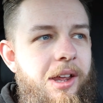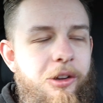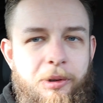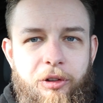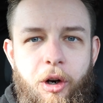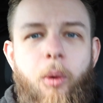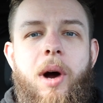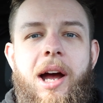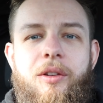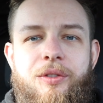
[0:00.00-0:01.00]
Especially on a
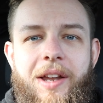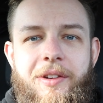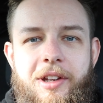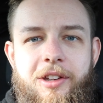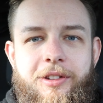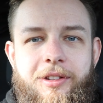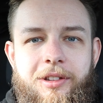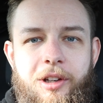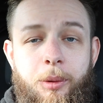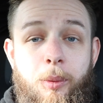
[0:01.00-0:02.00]
works van, it's,
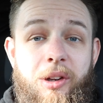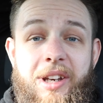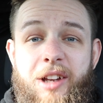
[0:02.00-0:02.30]
you know, well,